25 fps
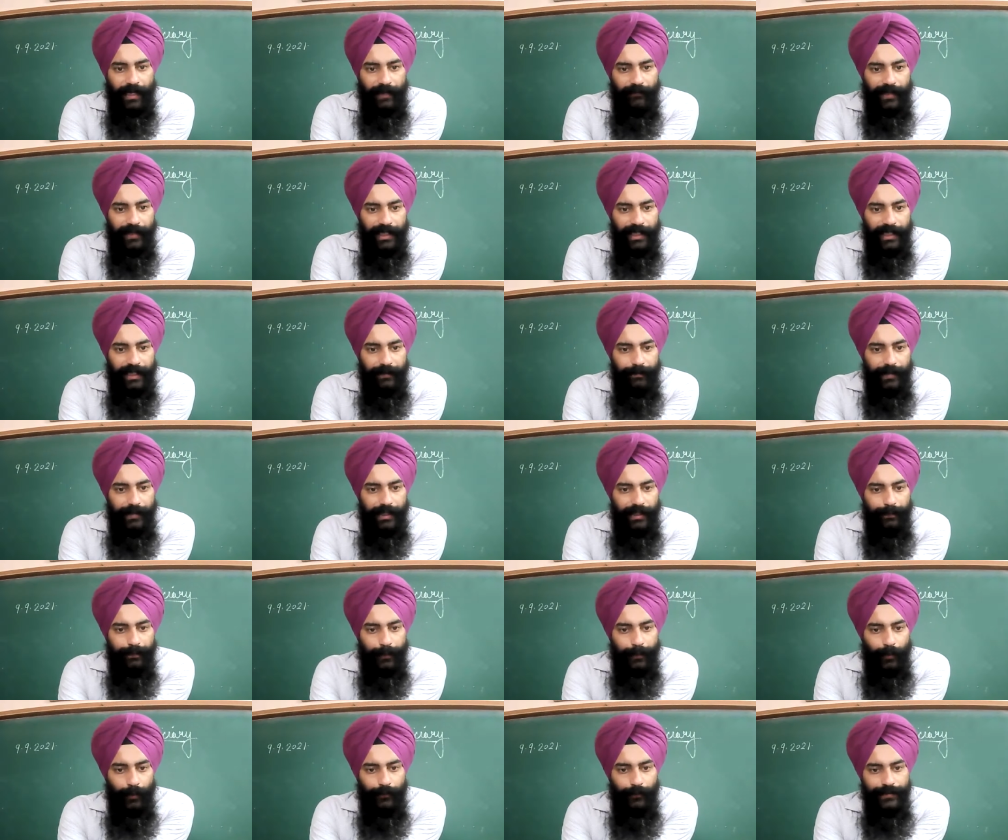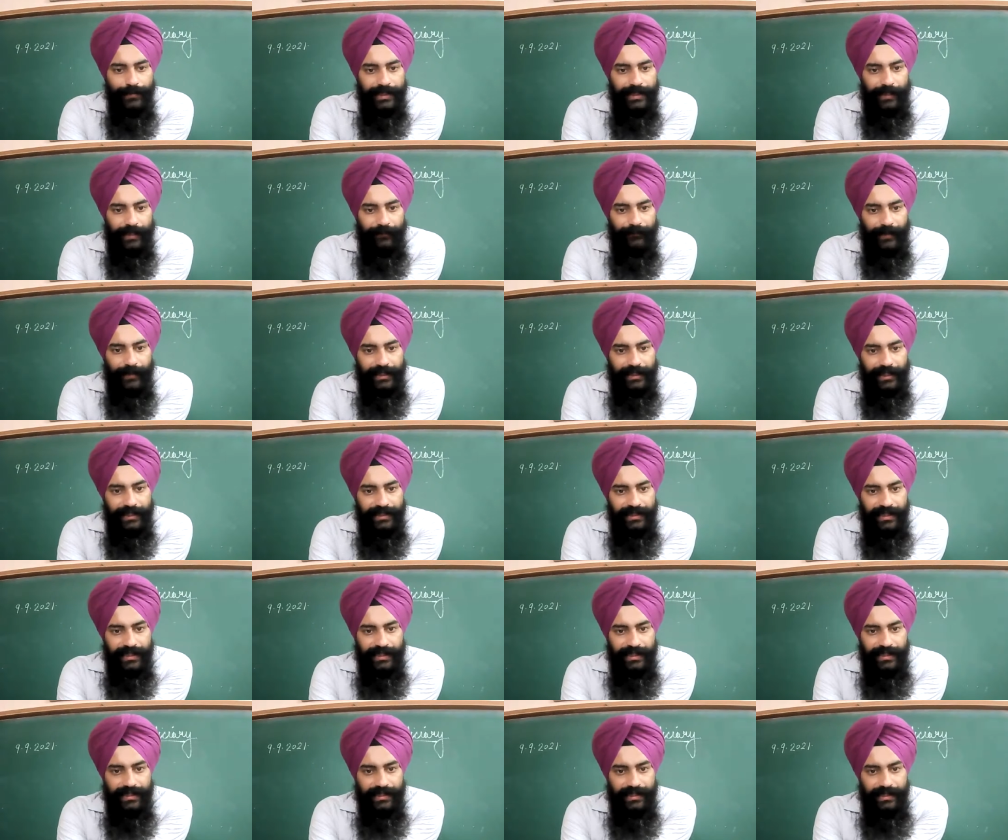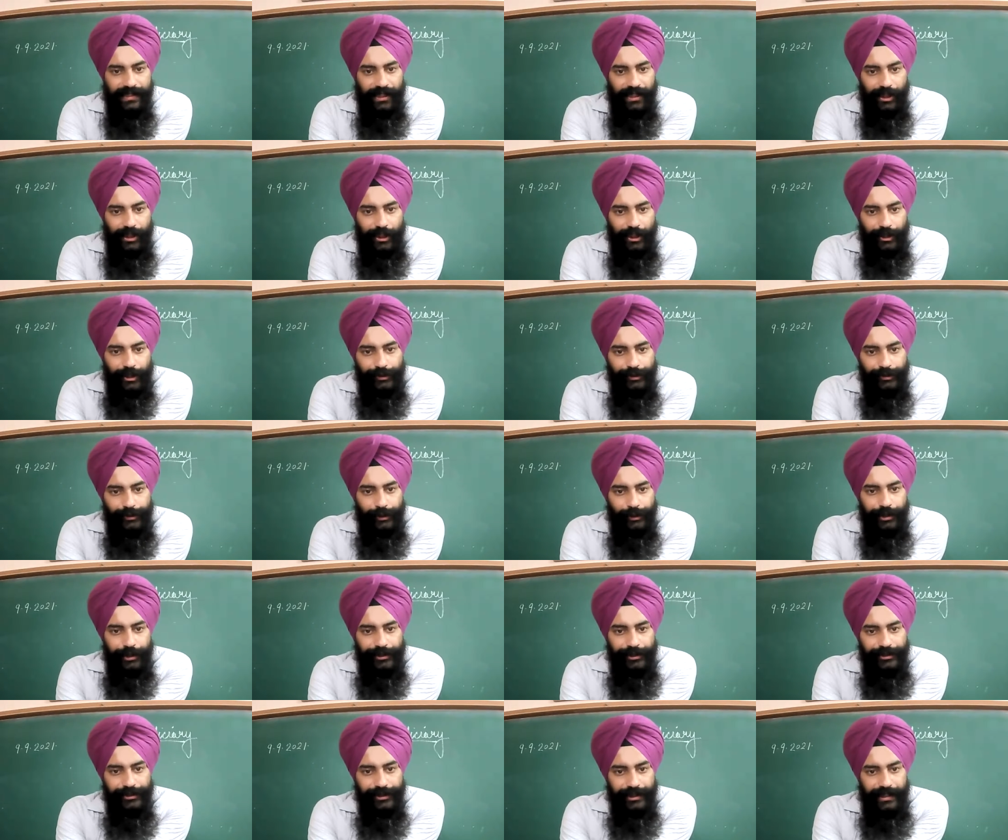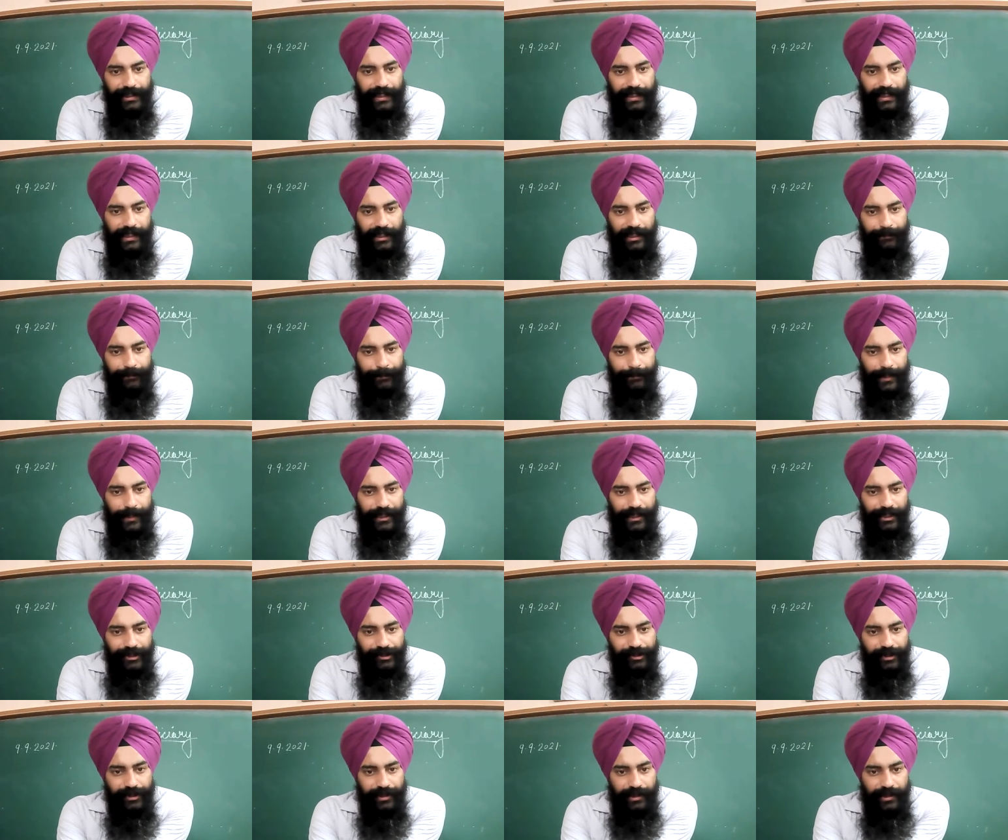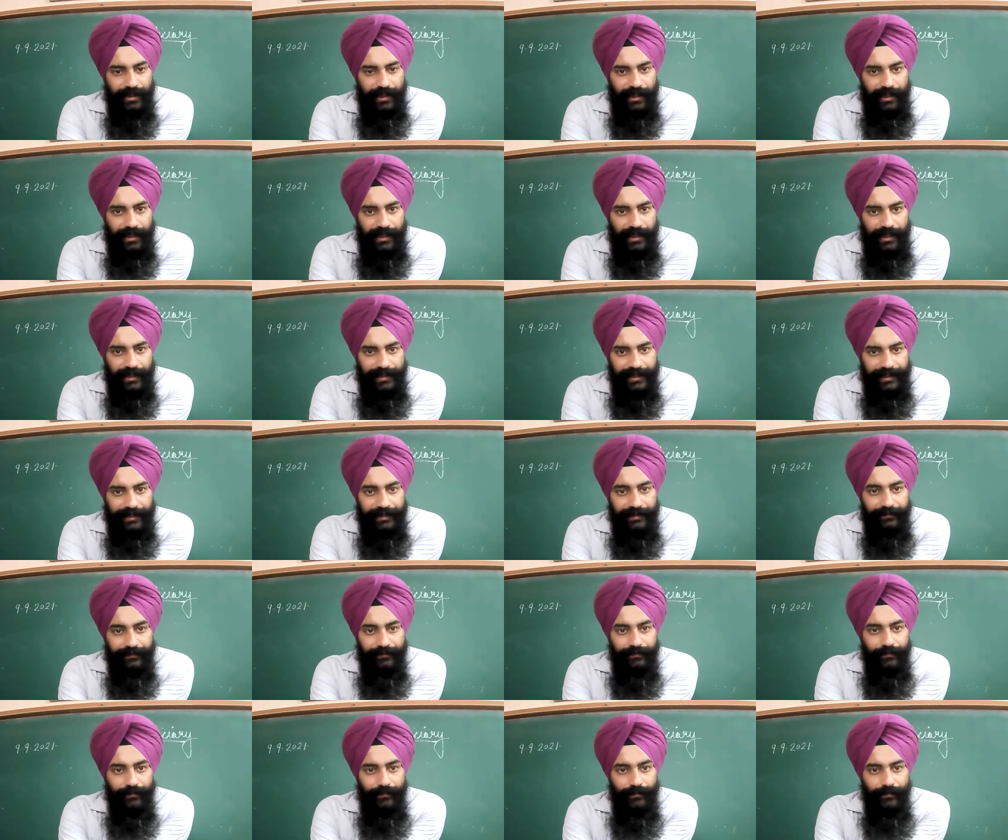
available proofs and witnesses, judiciary it punished the guilty.